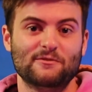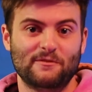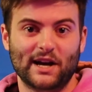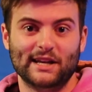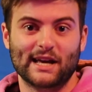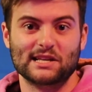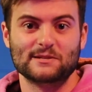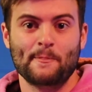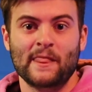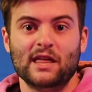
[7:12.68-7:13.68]
defined
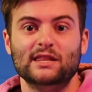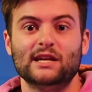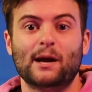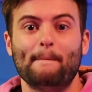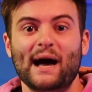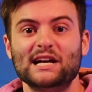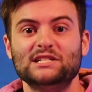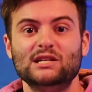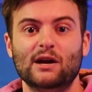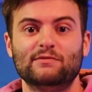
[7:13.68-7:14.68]
as the
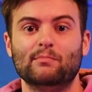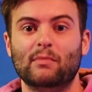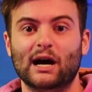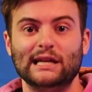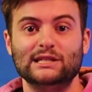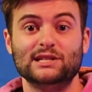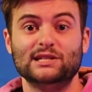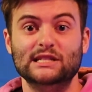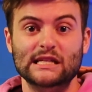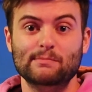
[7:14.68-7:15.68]
capacity of the mind to
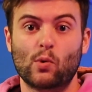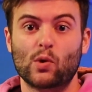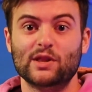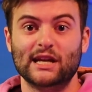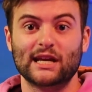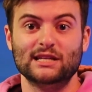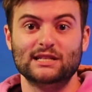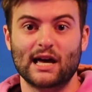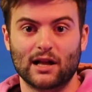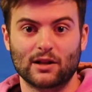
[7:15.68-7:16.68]
see more than it can
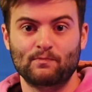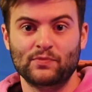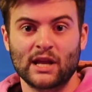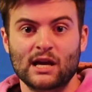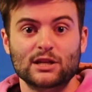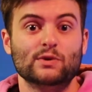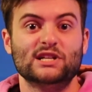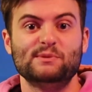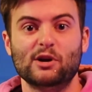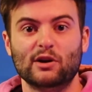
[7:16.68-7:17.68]
tell, to
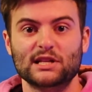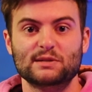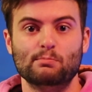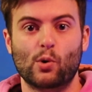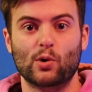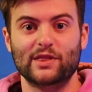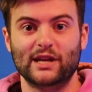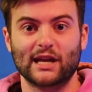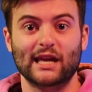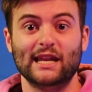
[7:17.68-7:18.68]
experience more
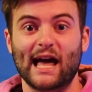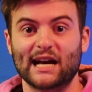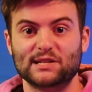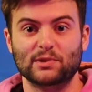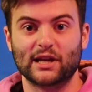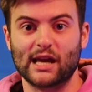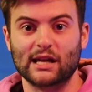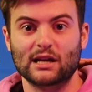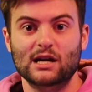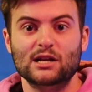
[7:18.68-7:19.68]
than it can
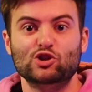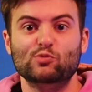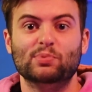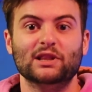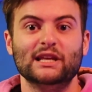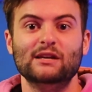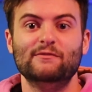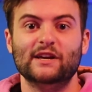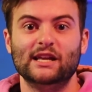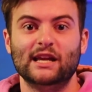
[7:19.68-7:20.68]
explicate, to
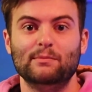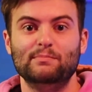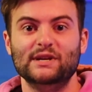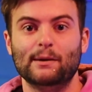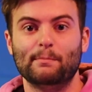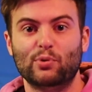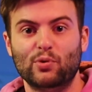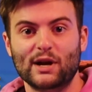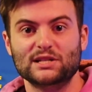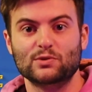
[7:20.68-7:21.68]
believe in and be
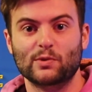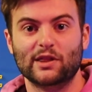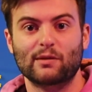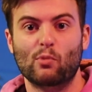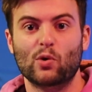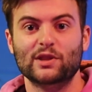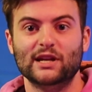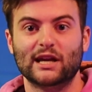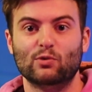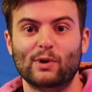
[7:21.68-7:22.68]
impressed with more than
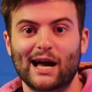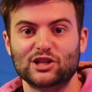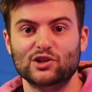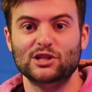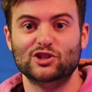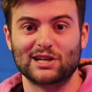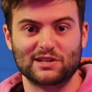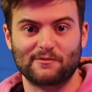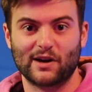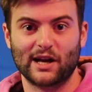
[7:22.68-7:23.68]
it can rationally
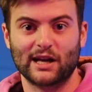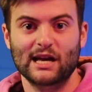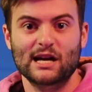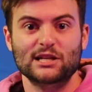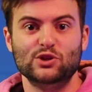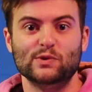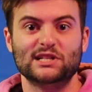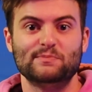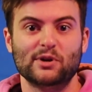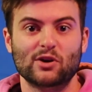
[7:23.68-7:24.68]
justify, to
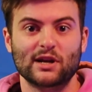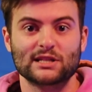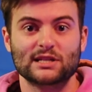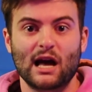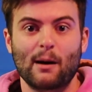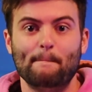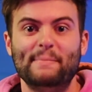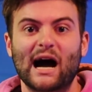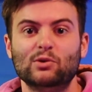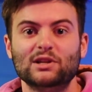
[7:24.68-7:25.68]
experience
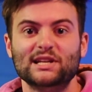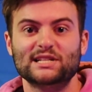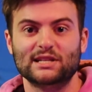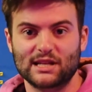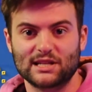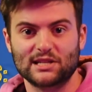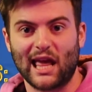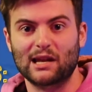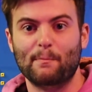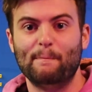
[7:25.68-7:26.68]
boundlessness
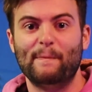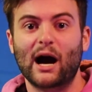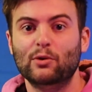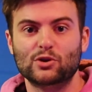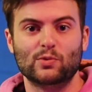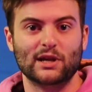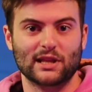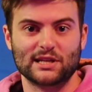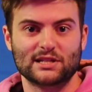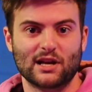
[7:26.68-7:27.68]
and
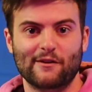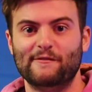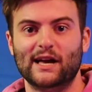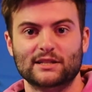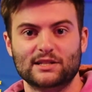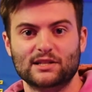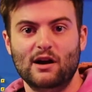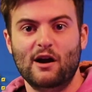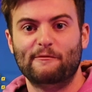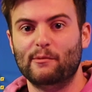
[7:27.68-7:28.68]
boundaryless events,
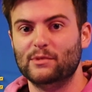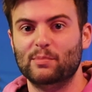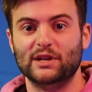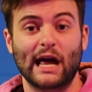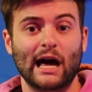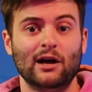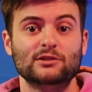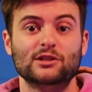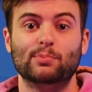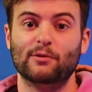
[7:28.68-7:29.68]
from the banal
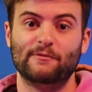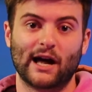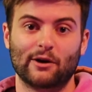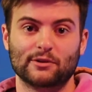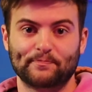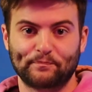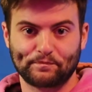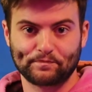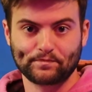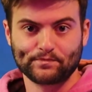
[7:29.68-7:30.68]
to the profound.
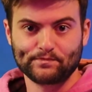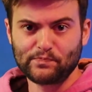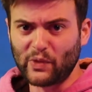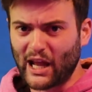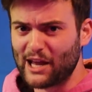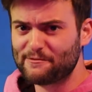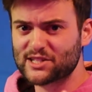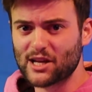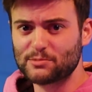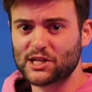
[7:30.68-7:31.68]
If a
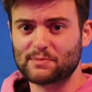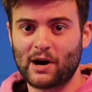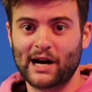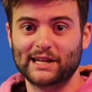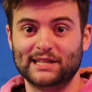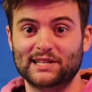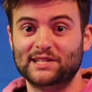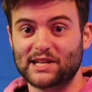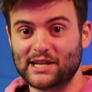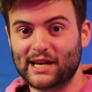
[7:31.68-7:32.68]
subject's mind can
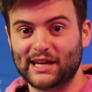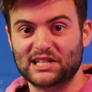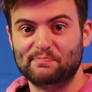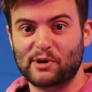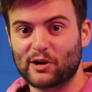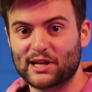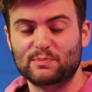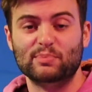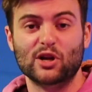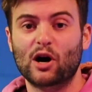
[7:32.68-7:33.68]
see and experience
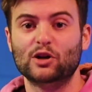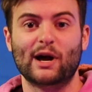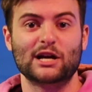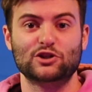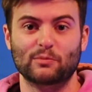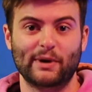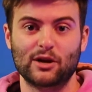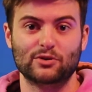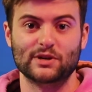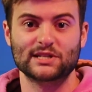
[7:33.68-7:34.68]
beyond rational
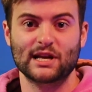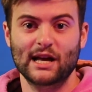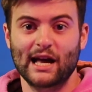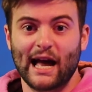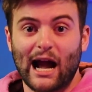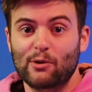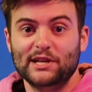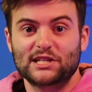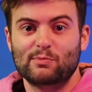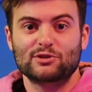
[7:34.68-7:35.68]
boundaries, how are
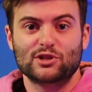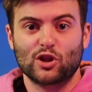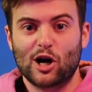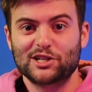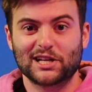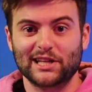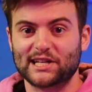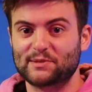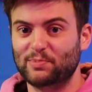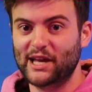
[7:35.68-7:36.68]
they supposed to logically
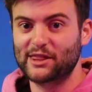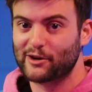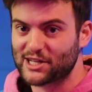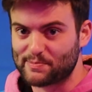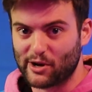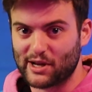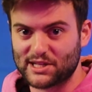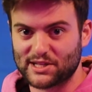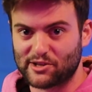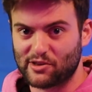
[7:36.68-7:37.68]
explain their
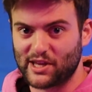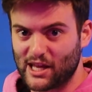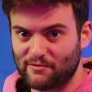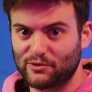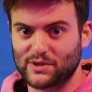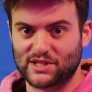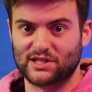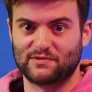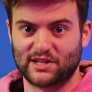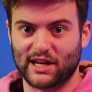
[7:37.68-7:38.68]
experiences under the
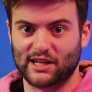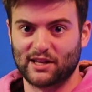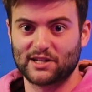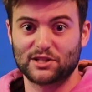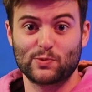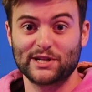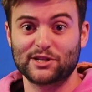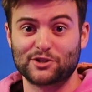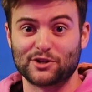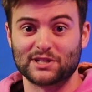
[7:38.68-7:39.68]
influences of psychedelics to
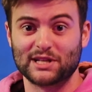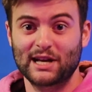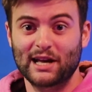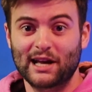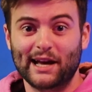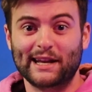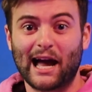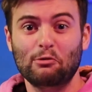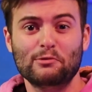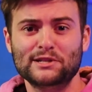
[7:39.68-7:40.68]
researchers? And
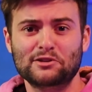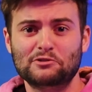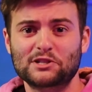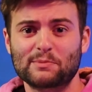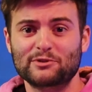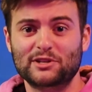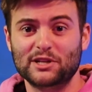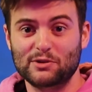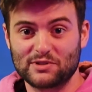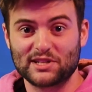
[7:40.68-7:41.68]
how are researchers supposed to
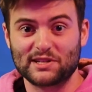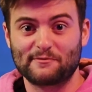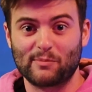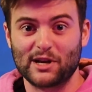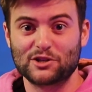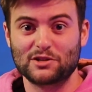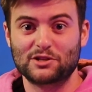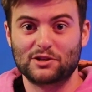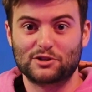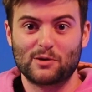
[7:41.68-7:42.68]
use this information
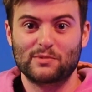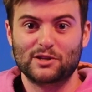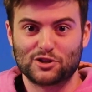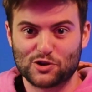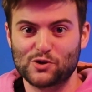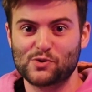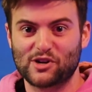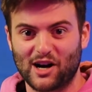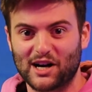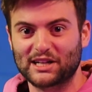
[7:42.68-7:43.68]
to determine the true
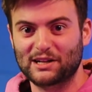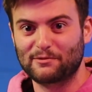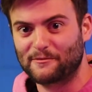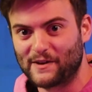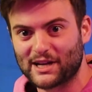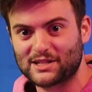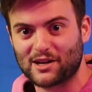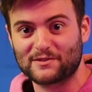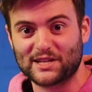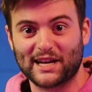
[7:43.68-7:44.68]
cognitive effect
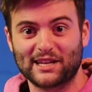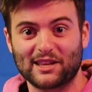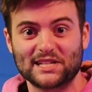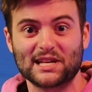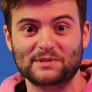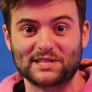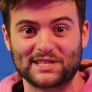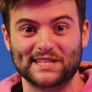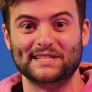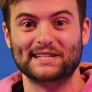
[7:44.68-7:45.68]
of psychedelic
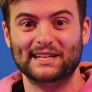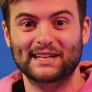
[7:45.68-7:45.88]
substances?